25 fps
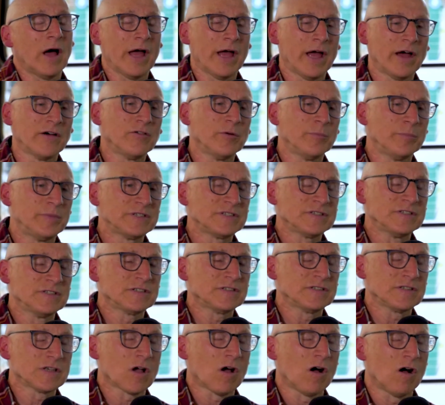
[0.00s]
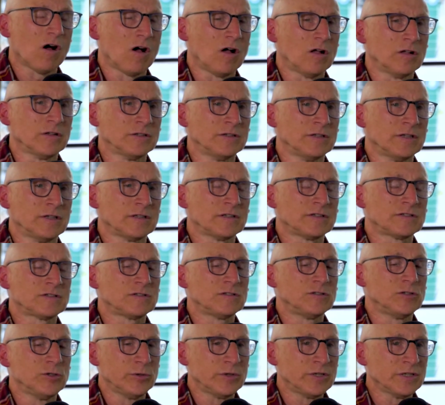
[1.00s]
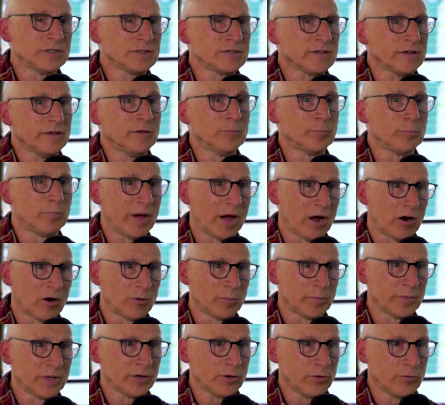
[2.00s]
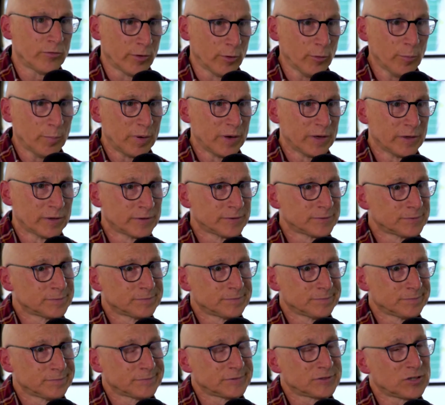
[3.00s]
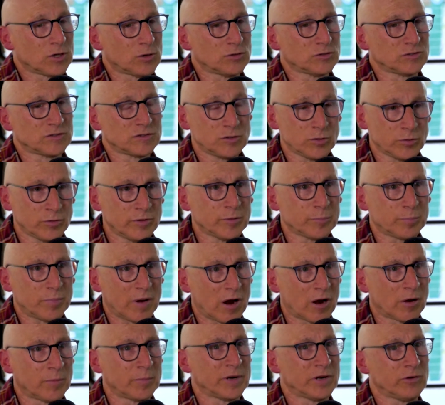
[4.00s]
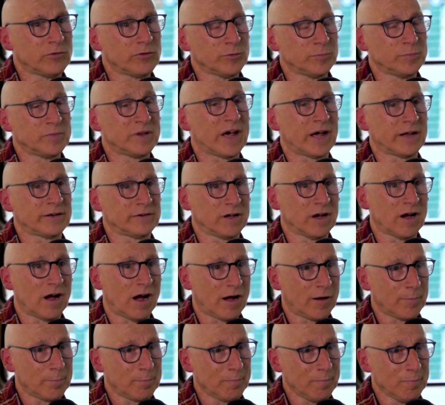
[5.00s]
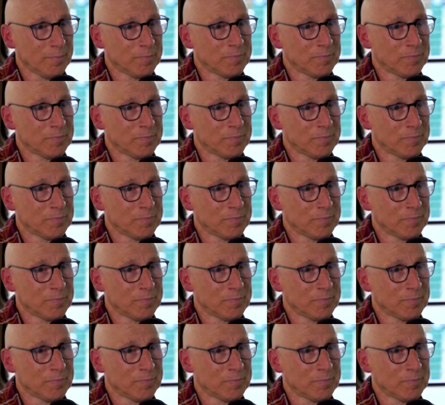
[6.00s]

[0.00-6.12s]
I have a business called Student Empowerment Group. So studentempowermentgroup.com.